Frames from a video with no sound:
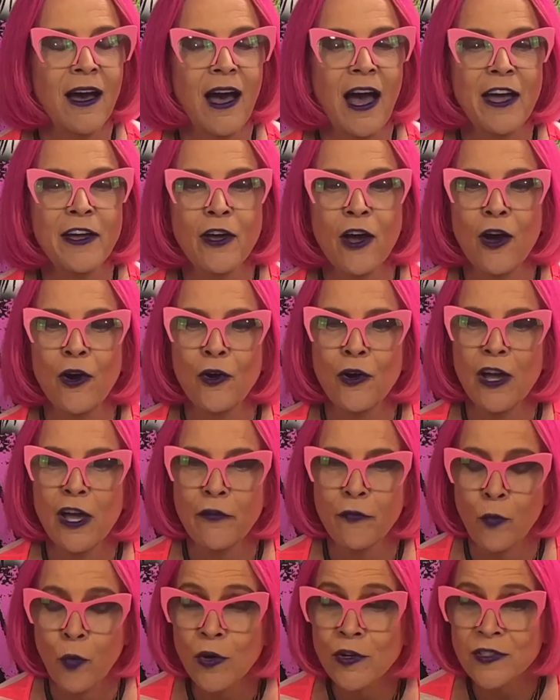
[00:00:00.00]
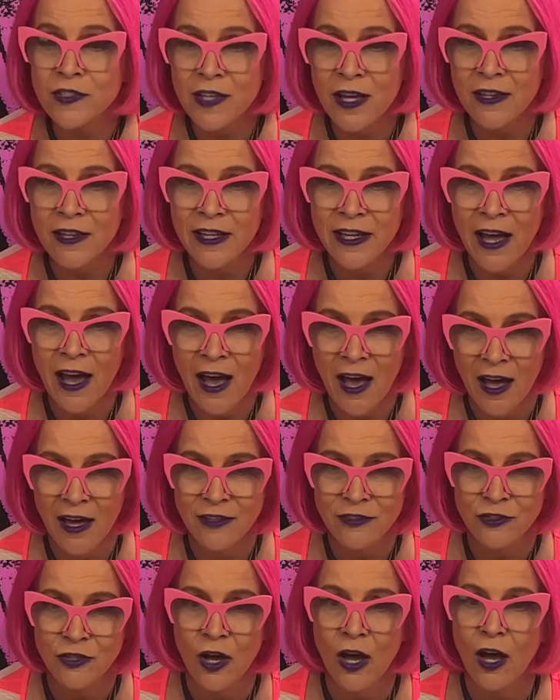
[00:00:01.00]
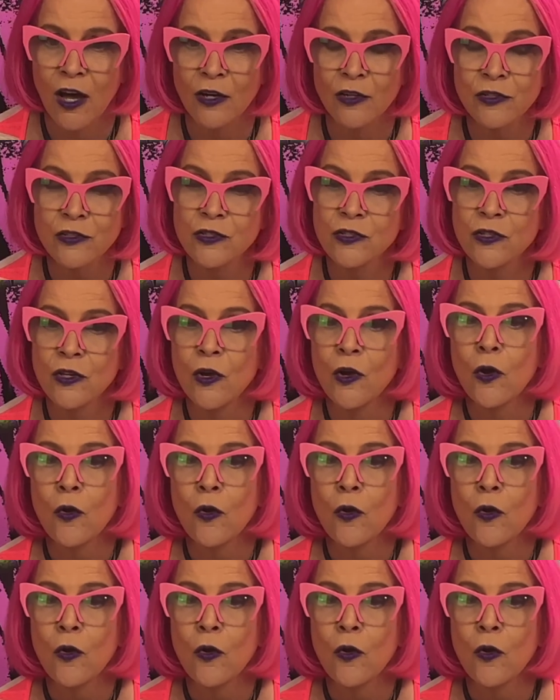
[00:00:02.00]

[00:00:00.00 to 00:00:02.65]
I go, if we're selling hot dogs,